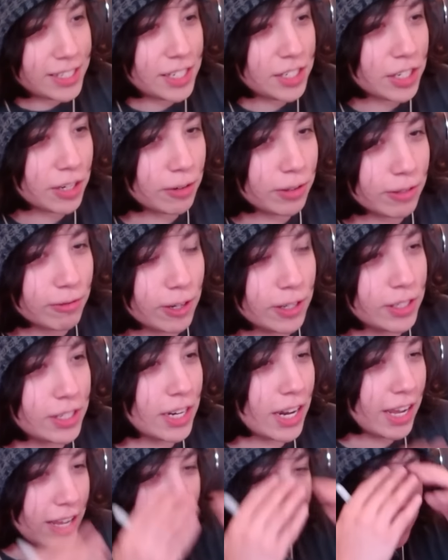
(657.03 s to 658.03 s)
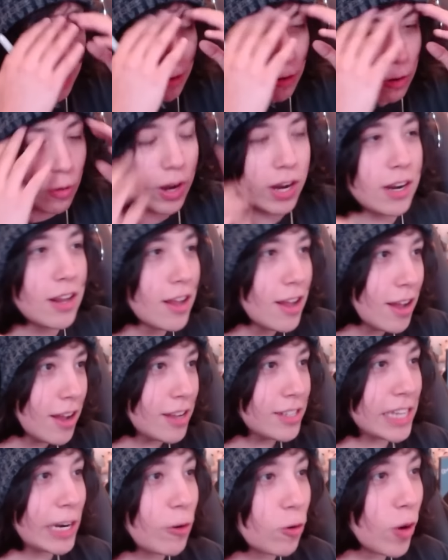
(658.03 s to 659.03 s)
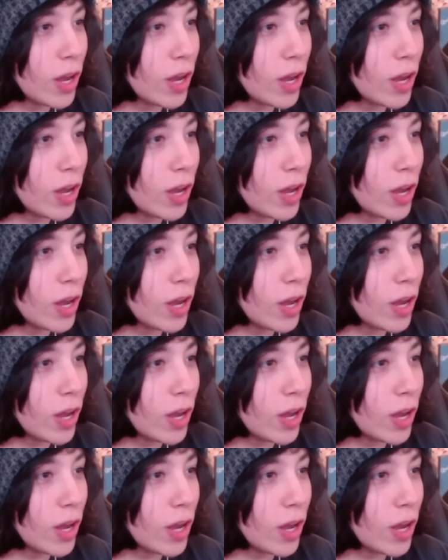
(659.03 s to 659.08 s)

teach everyone today. Is everyone is